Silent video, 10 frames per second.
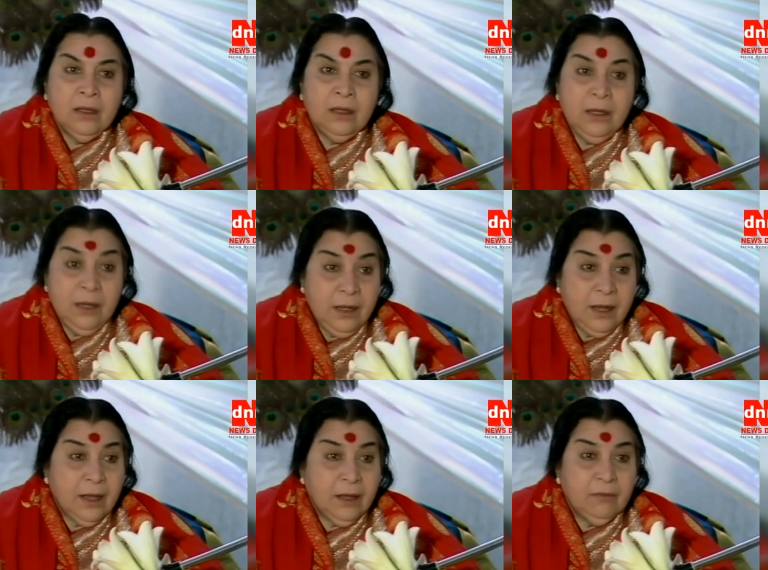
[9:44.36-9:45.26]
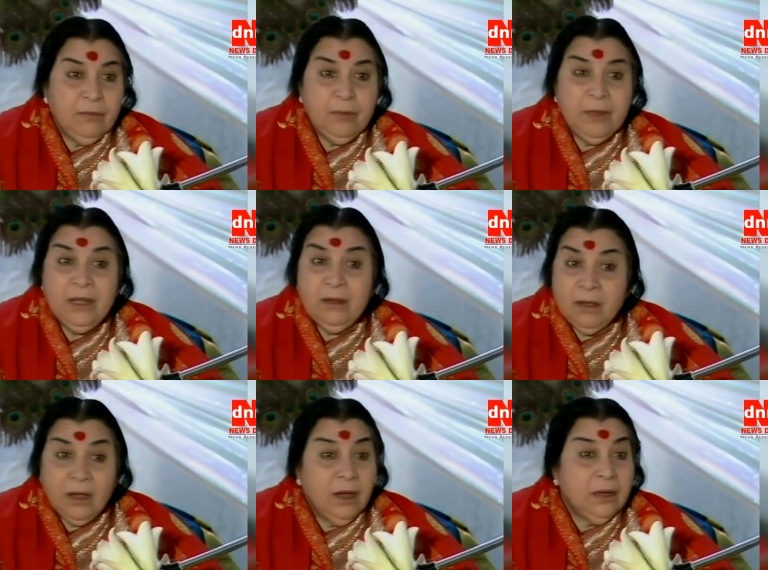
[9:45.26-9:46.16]
In India, women
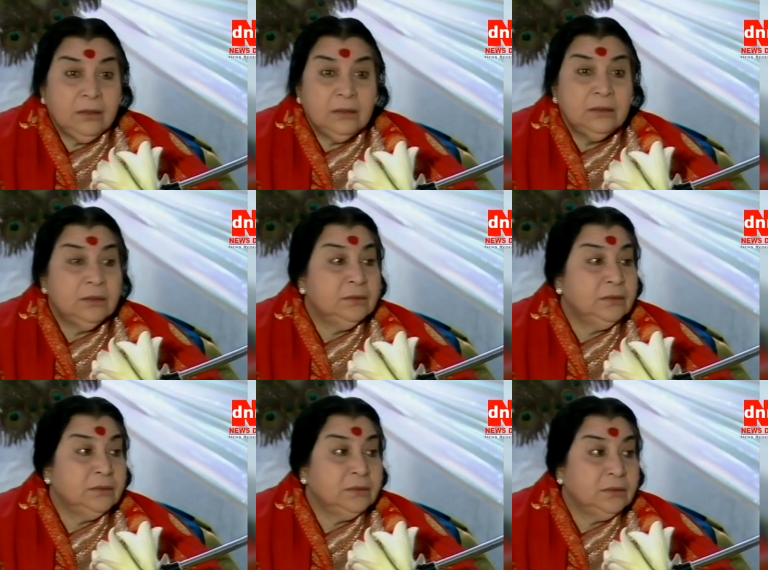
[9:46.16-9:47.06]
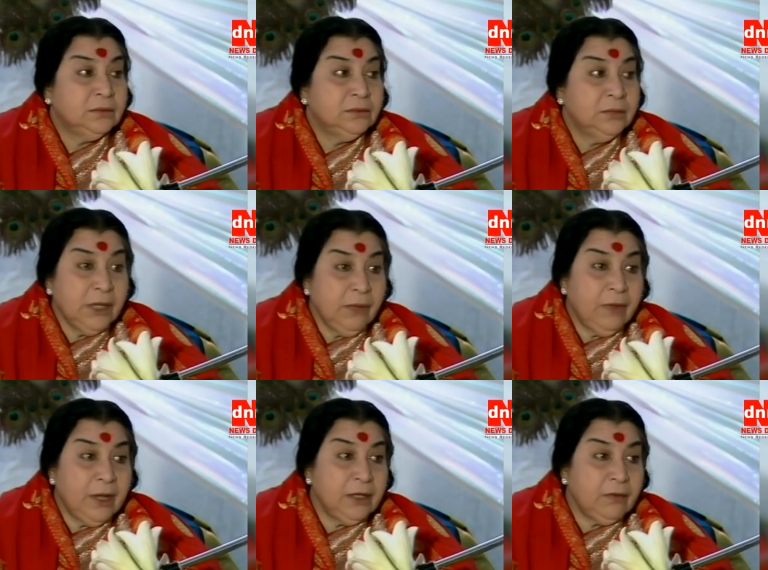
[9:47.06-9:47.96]
are very
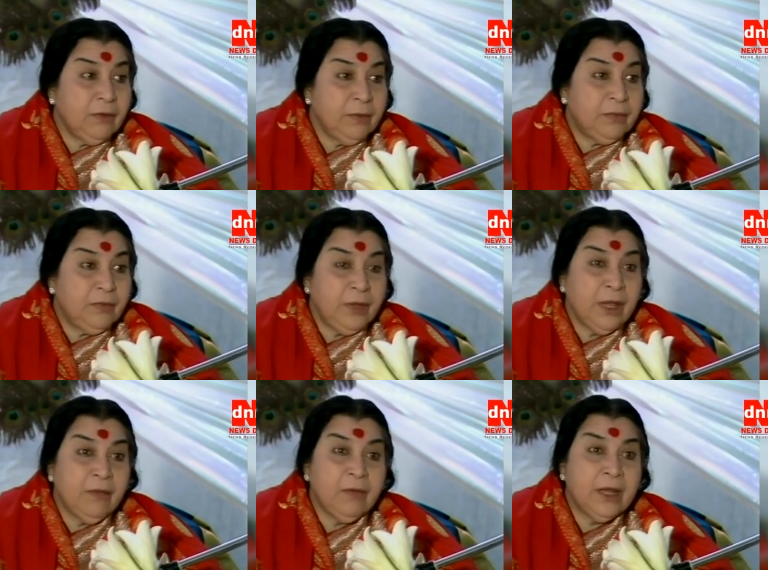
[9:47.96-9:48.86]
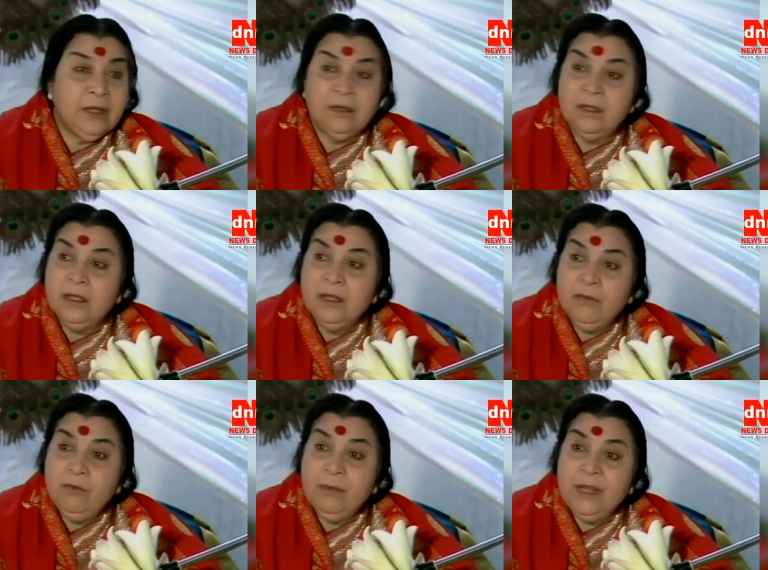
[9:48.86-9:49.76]
well equipped. We have had
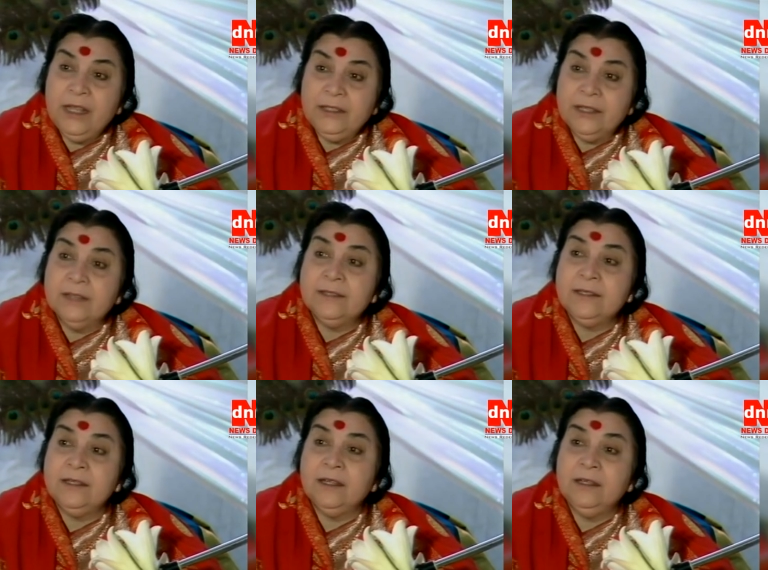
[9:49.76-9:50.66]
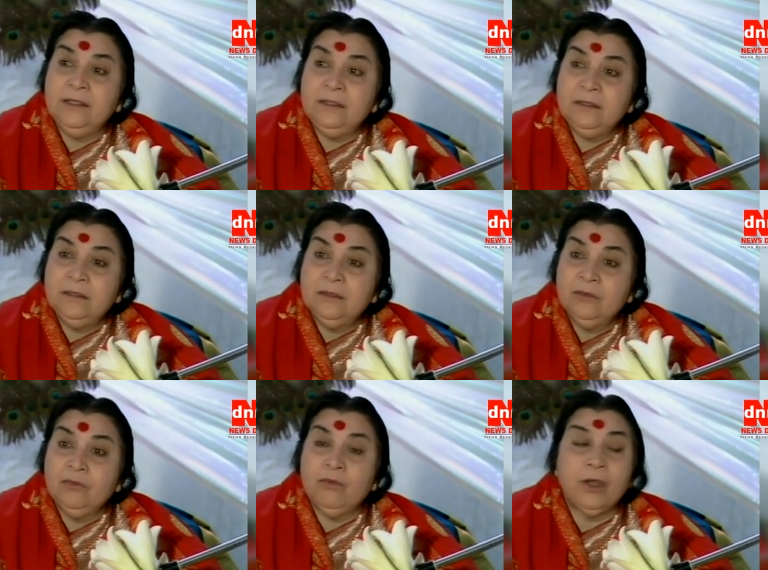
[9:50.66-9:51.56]
women like Jhansi Ki Rani
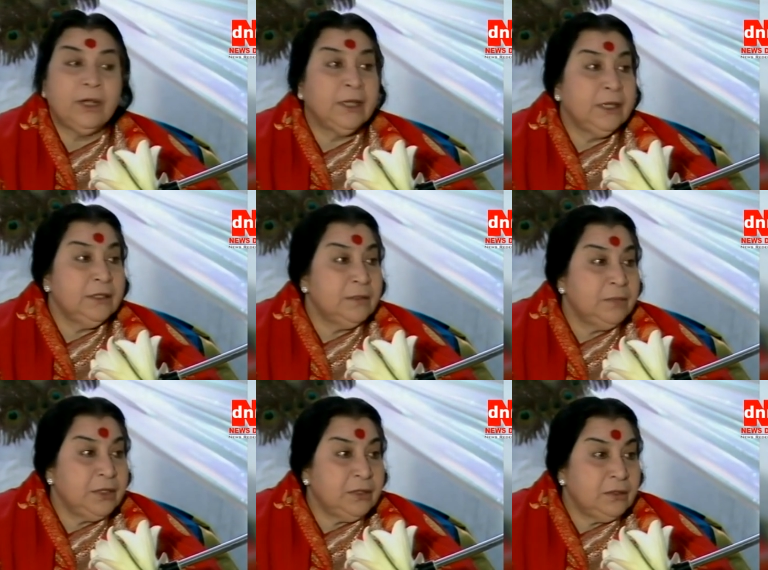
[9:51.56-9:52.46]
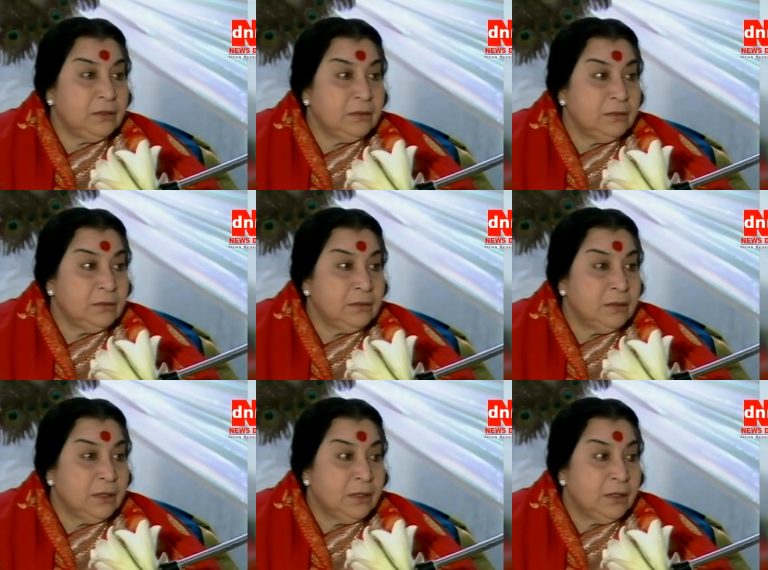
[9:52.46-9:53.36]
who fought against the British.
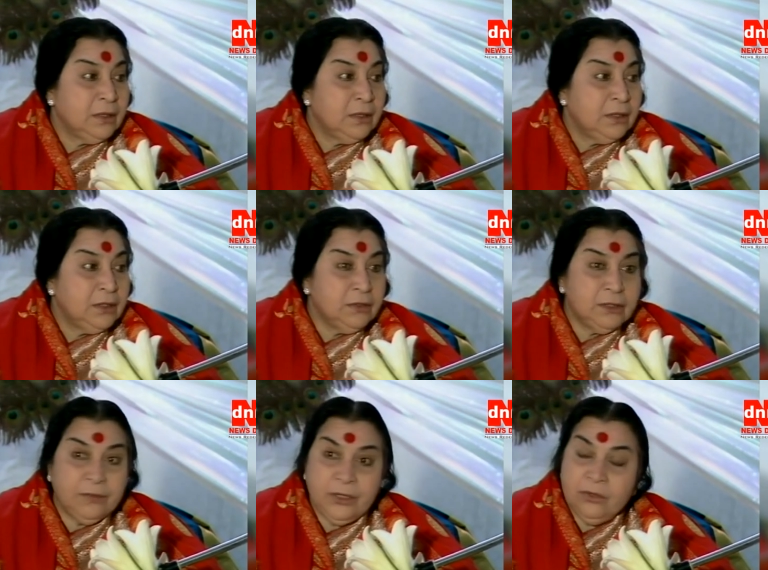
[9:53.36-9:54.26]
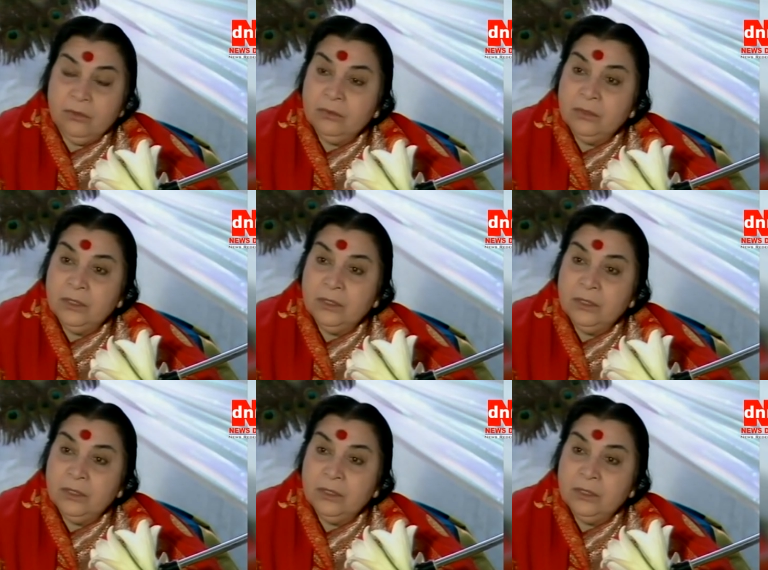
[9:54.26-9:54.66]
She was a widow.